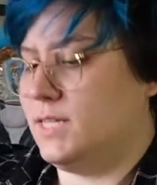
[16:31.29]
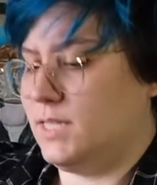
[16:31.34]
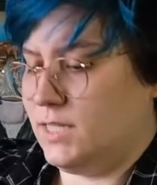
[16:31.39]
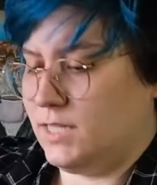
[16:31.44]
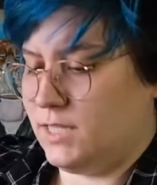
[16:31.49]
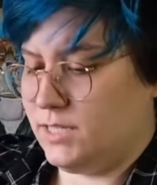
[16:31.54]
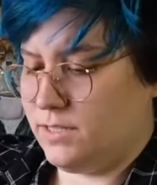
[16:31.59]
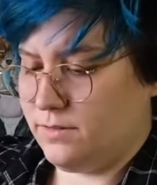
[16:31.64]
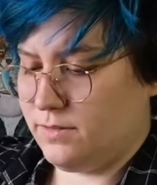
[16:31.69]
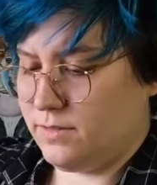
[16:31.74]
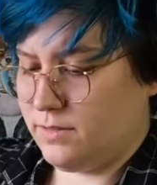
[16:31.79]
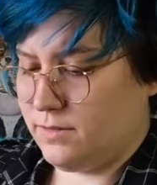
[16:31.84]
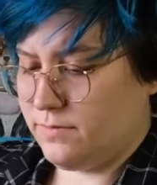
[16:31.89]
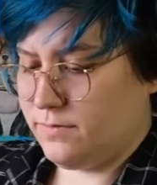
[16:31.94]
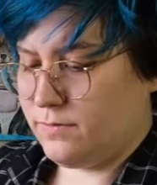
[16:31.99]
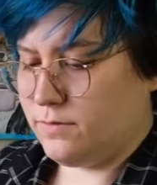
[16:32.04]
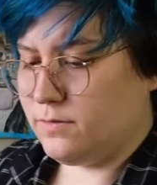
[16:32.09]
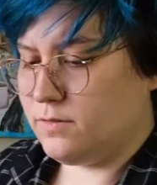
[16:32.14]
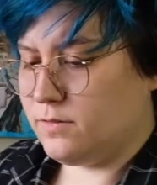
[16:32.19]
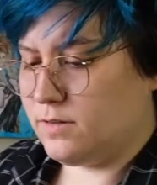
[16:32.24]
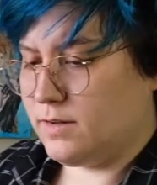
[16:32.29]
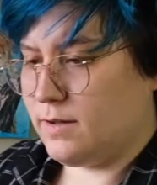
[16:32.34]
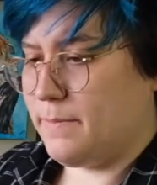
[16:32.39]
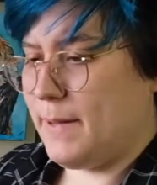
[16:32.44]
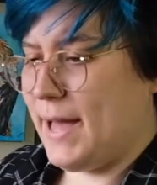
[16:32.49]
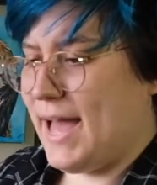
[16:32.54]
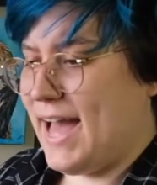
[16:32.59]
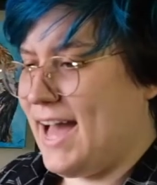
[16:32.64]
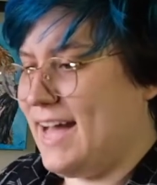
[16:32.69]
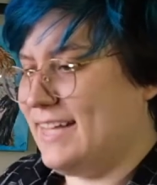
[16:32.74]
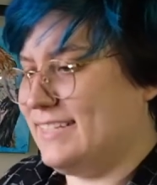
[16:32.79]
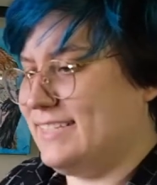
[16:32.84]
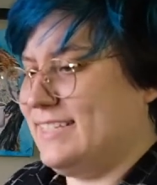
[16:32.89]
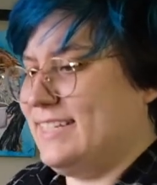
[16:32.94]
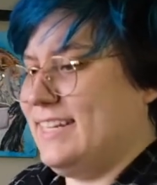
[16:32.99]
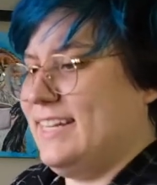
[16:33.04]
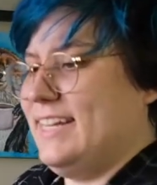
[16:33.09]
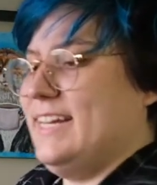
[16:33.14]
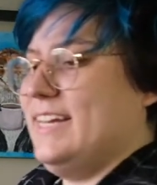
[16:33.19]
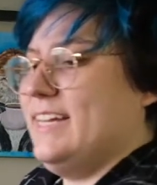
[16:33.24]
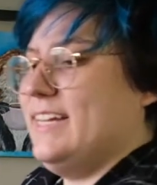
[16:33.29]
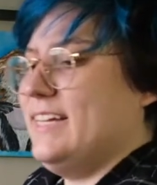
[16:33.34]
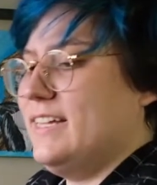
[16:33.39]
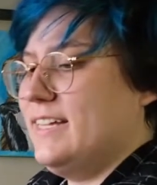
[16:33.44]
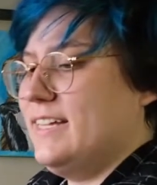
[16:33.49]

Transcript: to their full capacity,